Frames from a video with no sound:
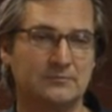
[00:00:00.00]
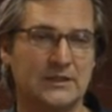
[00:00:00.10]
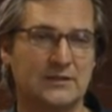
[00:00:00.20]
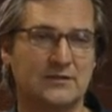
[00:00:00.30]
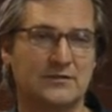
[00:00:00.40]

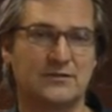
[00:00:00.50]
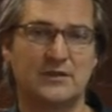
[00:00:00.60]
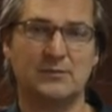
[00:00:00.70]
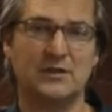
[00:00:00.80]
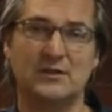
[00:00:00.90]
it's
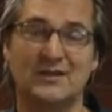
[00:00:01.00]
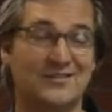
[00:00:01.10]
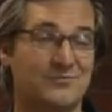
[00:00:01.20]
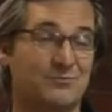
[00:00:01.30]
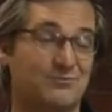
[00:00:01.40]
something that
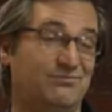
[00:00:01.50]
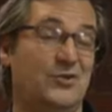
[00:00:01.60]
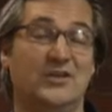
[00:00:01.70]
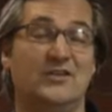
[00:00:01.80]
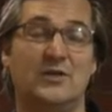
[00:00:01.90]
is
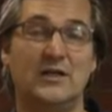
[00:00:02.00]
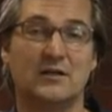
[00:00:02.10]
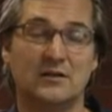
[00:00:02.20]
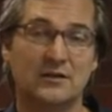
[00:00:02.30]
going to run out.